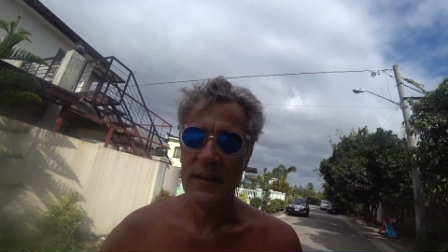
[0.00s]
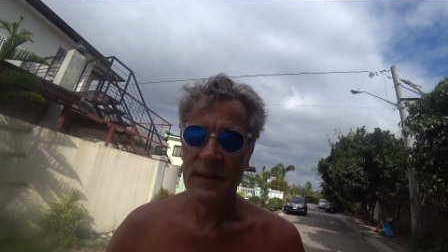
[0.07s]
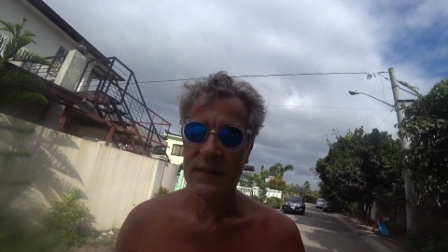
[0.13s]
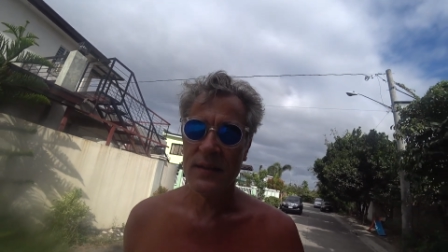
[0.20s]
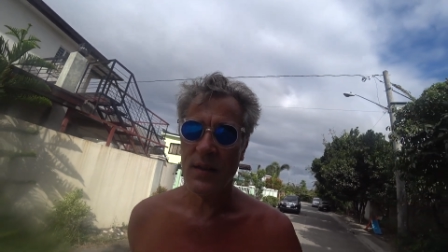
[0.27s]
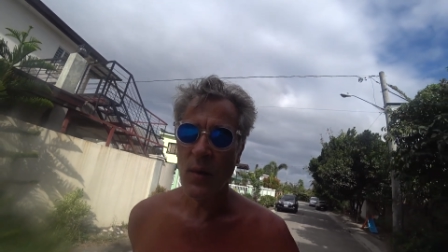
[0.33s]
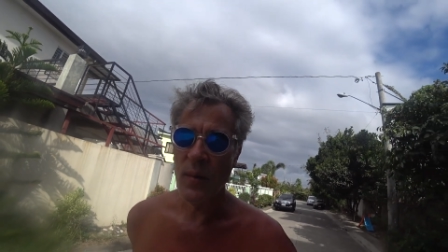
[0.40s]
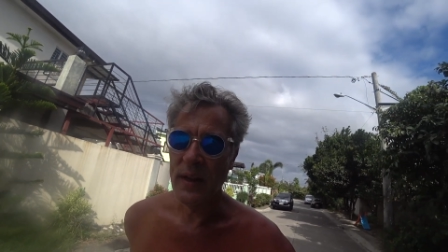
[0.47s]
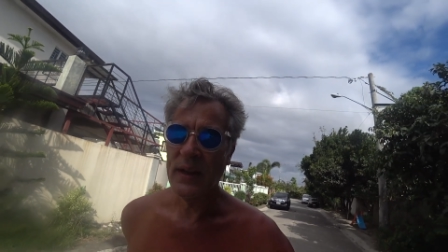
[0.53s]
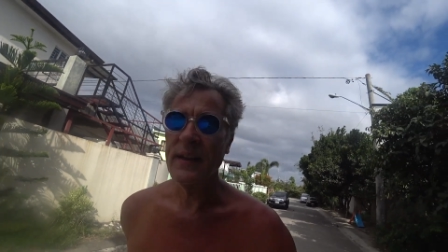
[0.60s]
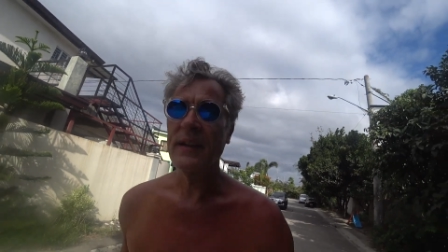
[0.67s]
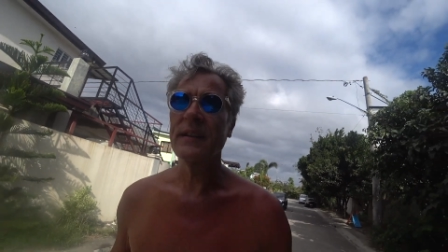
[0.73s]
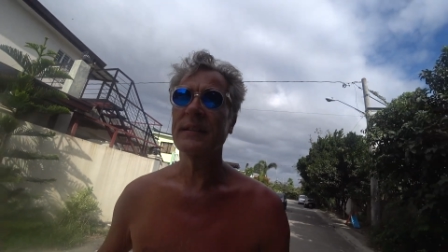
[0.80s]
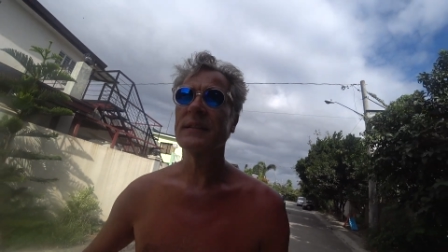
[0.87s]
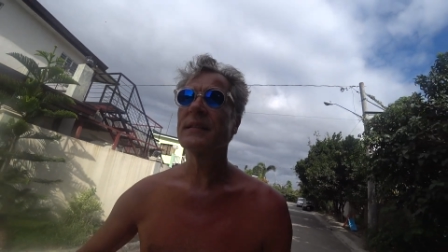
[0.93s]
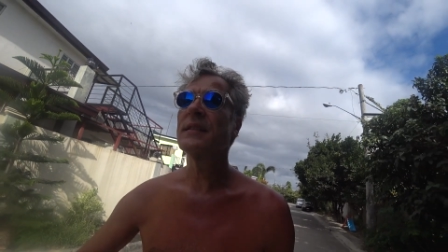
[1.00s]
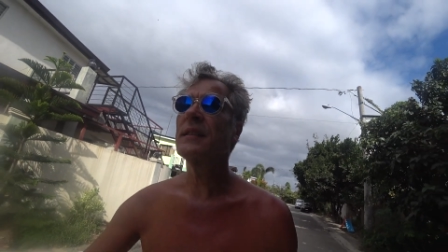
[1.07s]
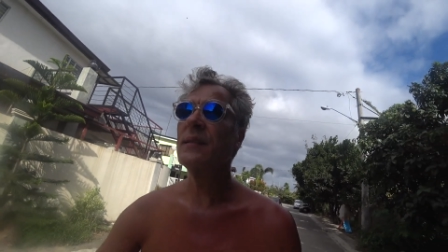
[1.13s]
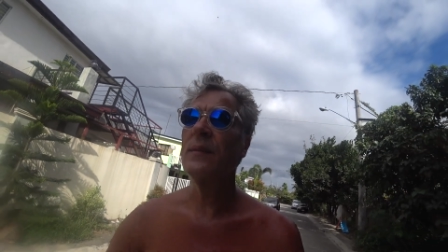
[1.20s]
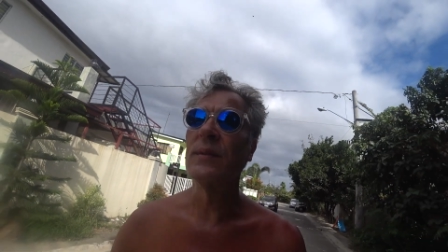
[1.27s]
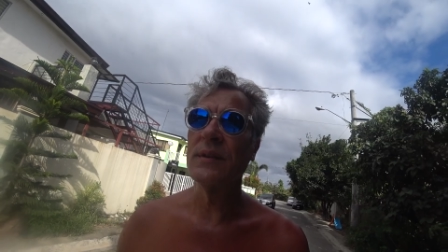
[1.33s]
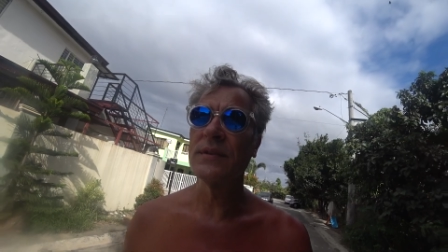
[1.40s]
Sony does.
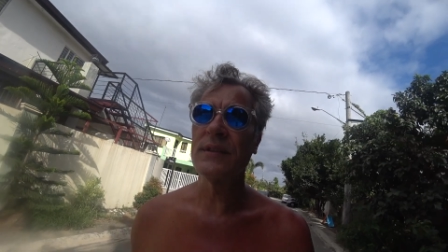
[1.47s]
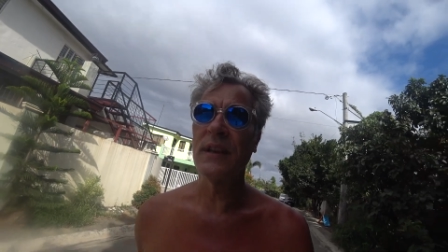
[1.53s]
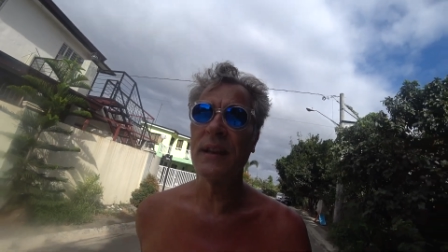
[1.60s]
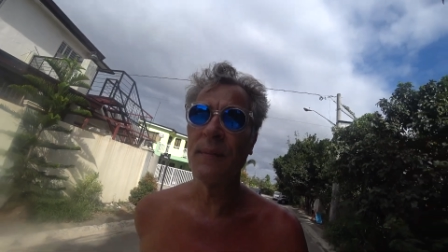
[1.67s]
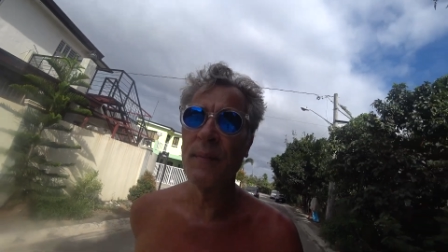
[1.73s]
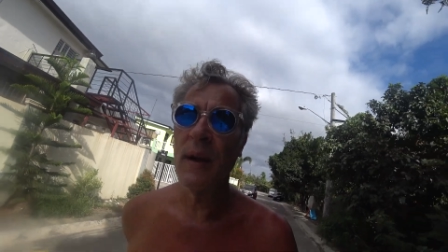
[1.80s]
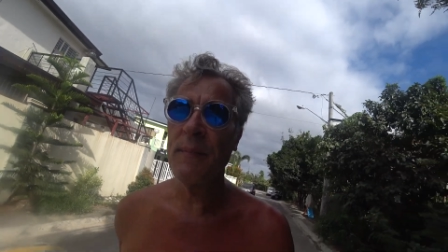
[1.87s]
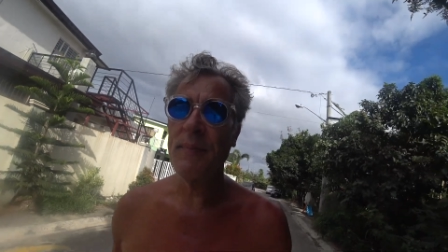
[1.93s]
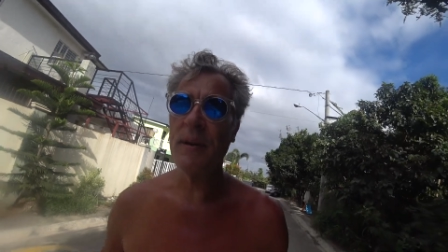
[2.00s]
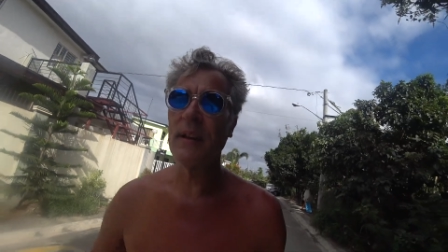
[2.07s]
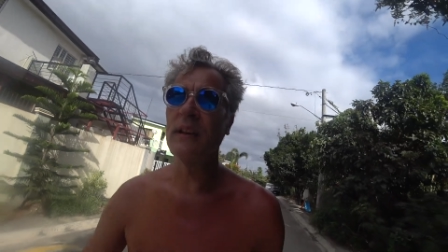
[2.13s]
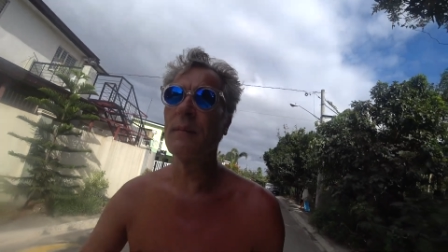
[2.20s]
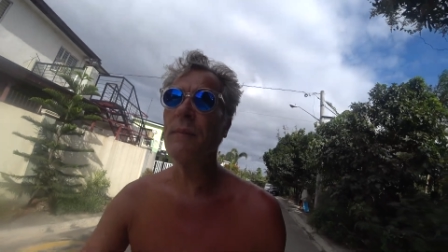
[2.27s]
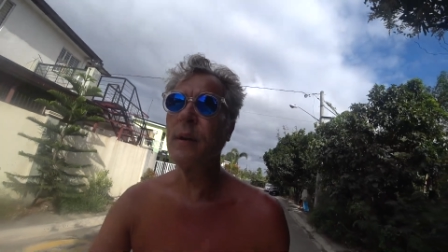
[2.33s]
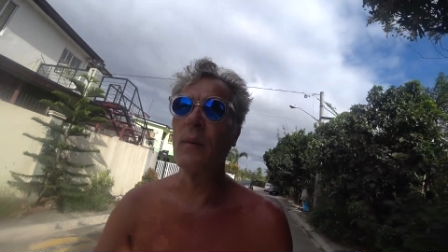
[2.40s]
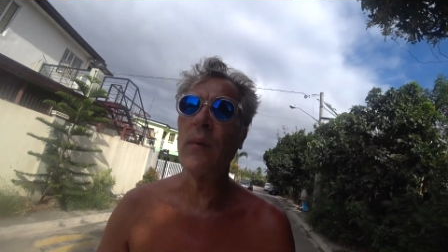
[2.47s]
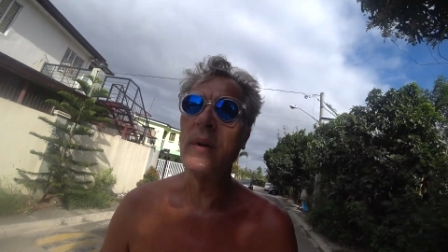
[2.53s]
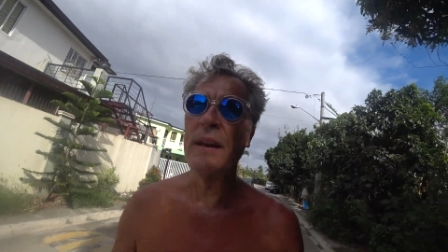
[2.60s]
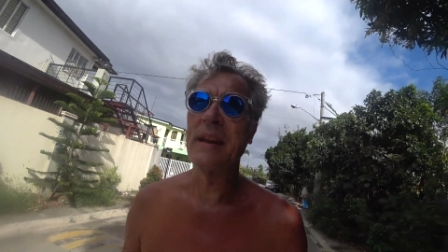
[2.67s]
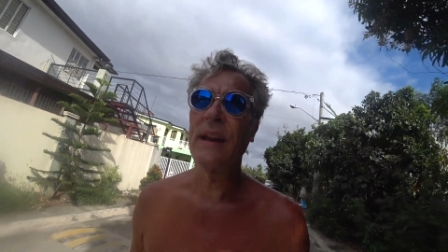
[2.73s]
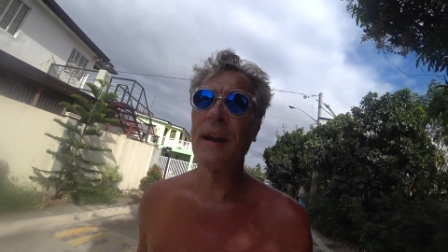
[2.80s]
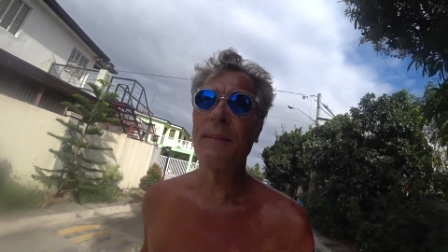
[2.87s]
we'll see. Might be a little bit
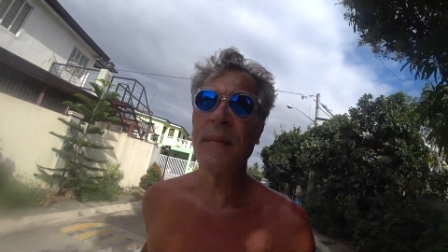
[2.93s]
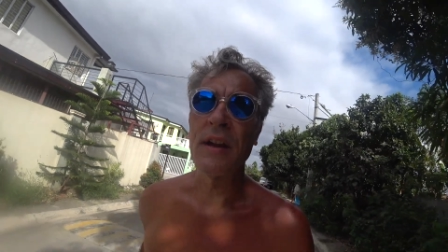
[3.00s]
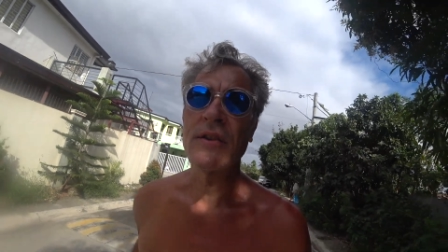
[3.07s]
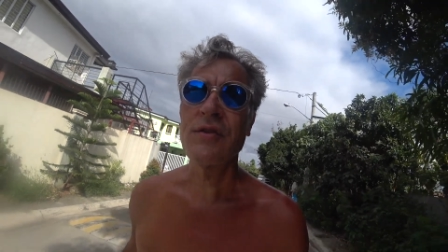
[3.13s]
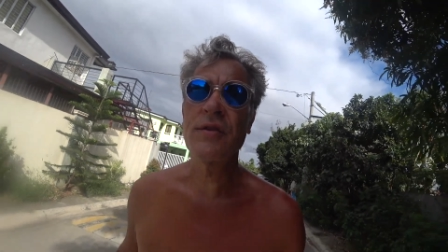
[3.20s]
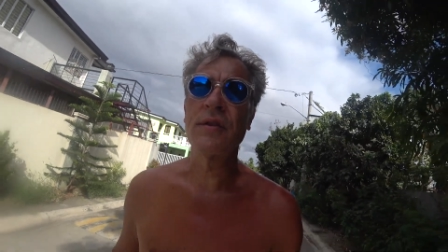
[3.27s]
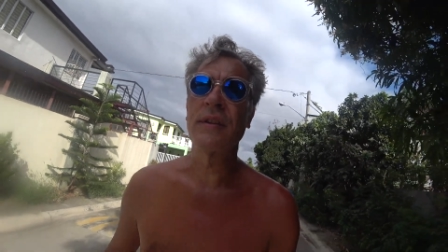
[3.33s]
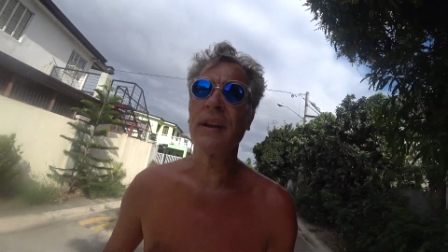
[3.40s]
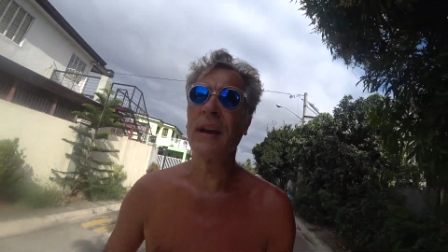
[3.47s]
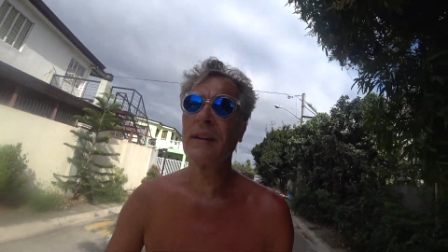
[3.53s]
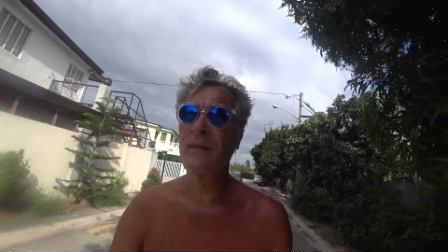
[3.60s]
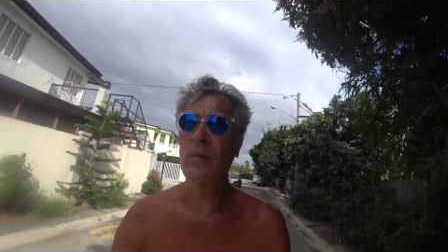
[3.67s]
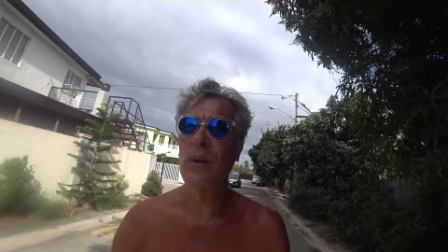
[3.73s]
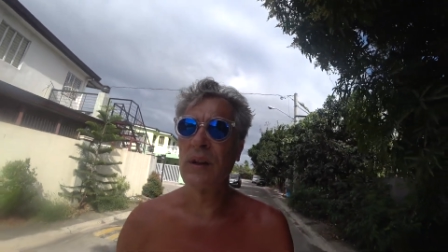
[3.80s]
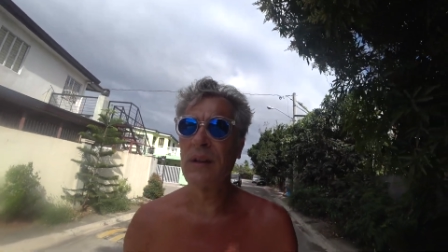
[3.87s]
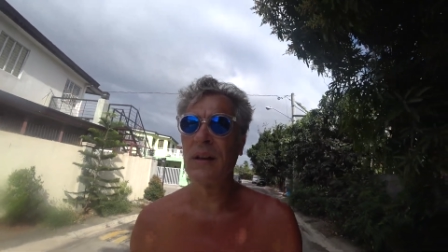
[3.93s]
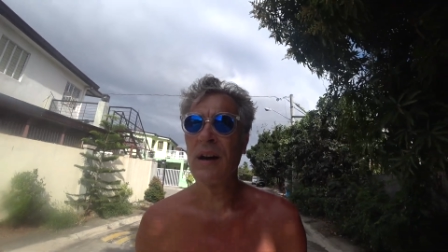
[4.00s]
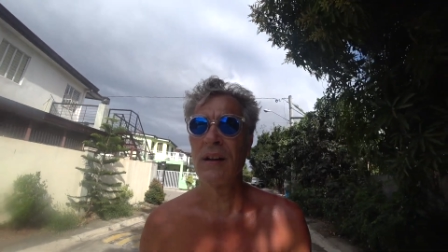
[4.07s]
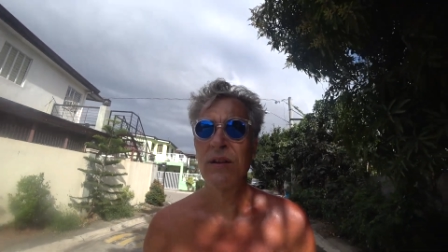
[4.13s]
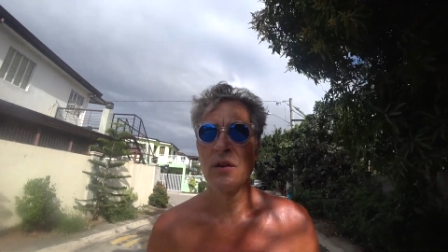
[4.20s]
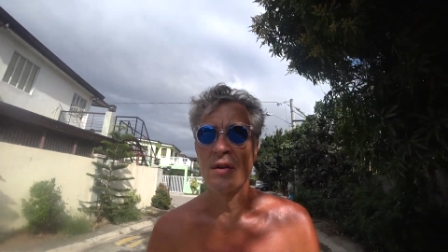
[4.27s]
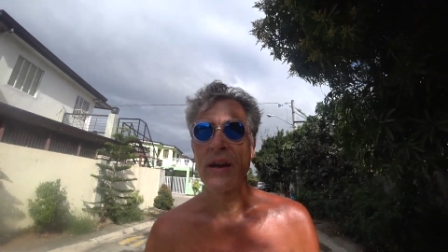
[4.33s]
windy. I'm not sure yet. Well,
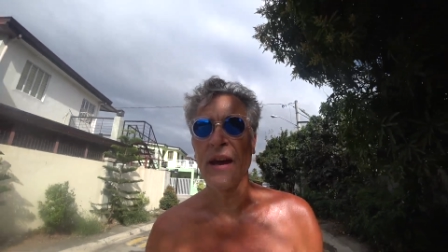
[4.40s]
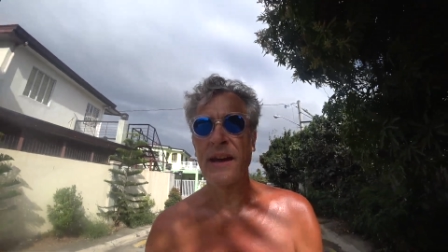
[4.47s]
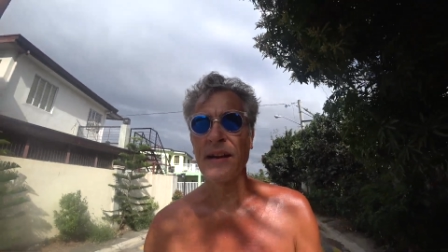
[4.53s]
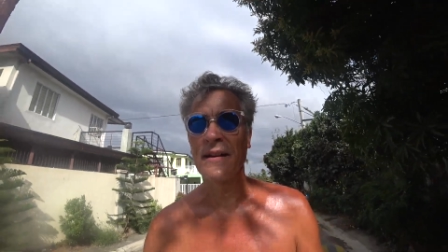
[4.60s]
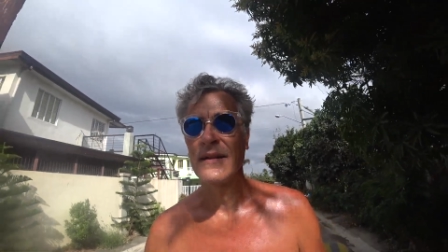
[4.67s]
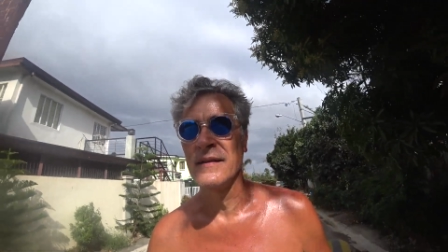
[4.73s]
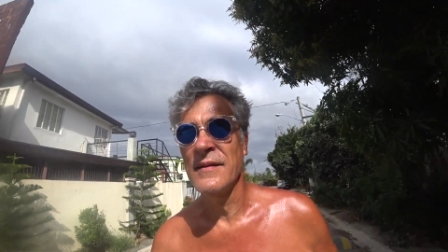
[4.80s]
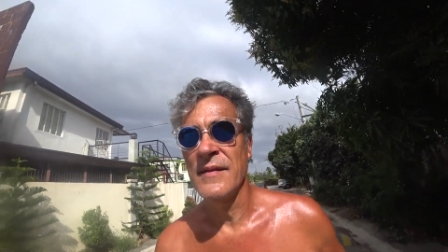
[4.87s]
I'll look at it.